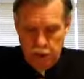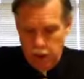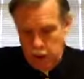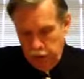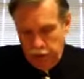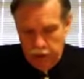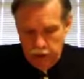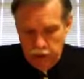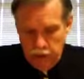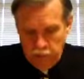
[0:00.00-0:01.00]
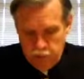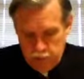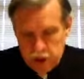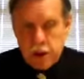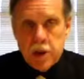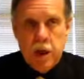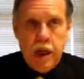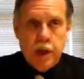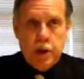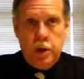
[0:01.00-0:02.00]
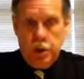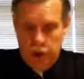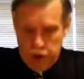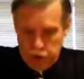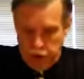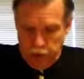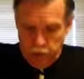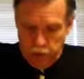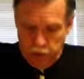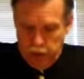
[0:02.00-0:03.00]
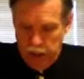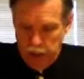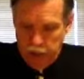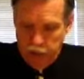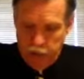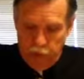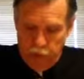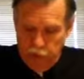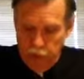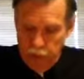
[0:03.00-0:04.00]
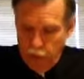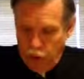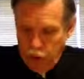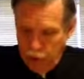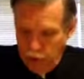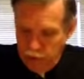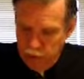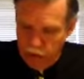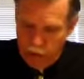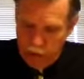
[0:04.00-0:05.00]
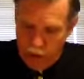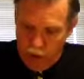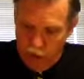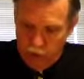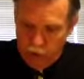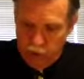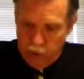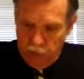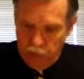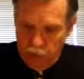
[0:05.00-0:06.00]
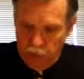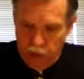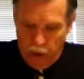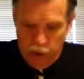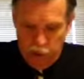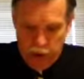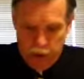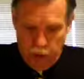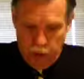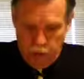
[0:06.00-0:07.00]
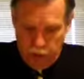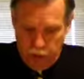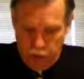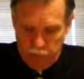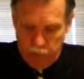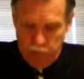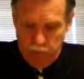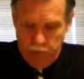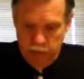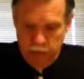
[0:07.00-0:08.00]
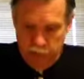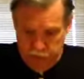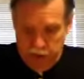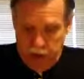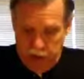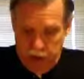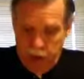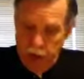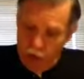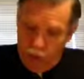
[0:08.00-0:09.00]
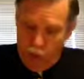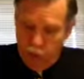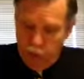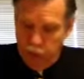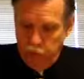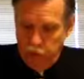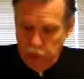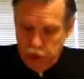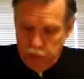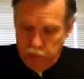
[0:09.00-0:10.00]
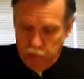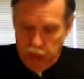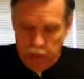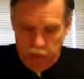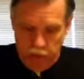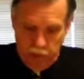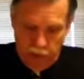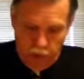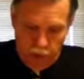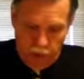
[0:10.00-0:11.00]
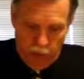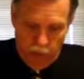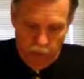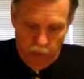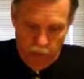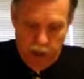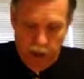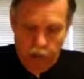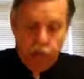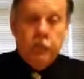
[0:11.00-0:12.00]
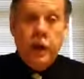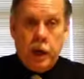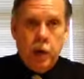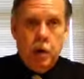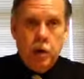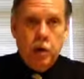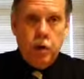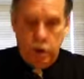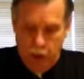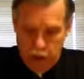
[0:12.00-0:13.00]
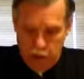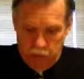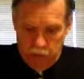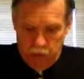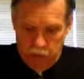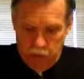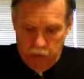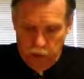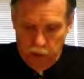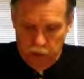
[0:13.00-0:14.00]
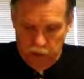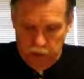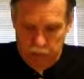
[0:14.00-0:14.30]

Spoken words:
In the 1956 election, Senator Daniels defeated Yarborough in the August runoff primary for governor. Then, Yarborough defeated several candidates to fill Daniels' vacated United States Senate seat.